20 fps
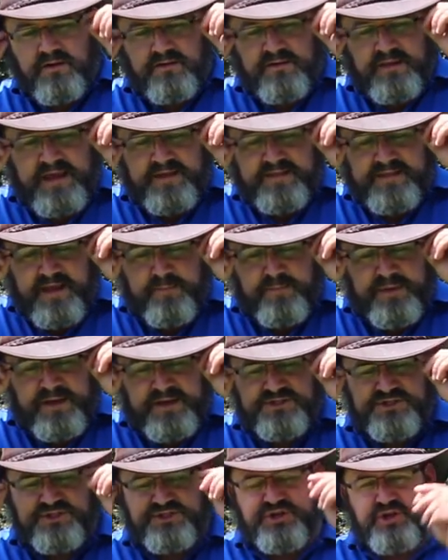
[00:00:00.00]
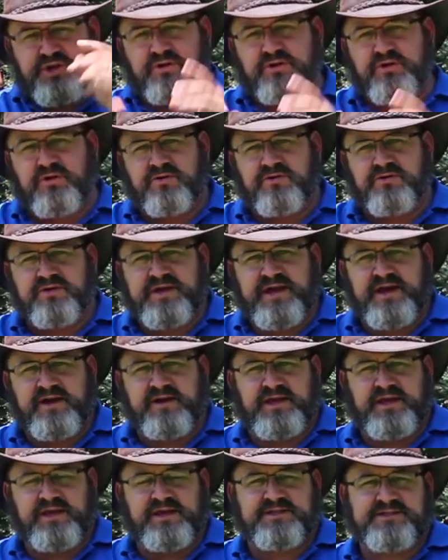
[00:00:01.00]
Take that picture to your local
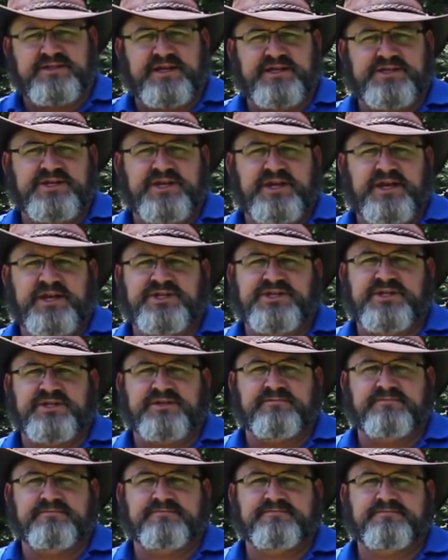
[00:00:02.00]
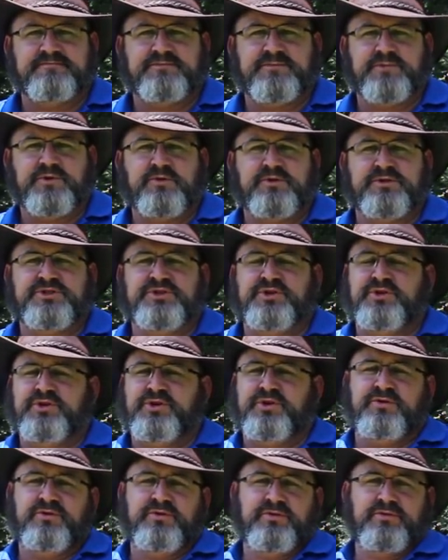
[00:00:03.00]
county extension agent or to
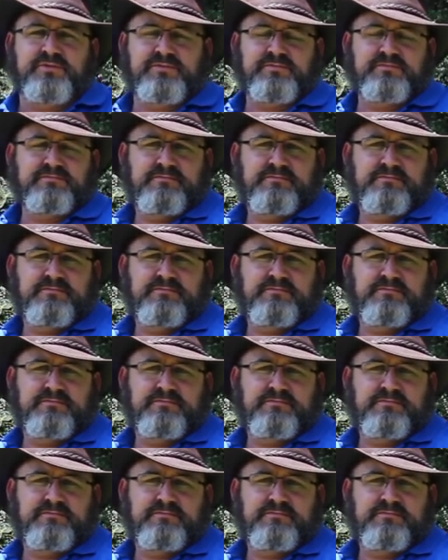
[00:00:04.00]
your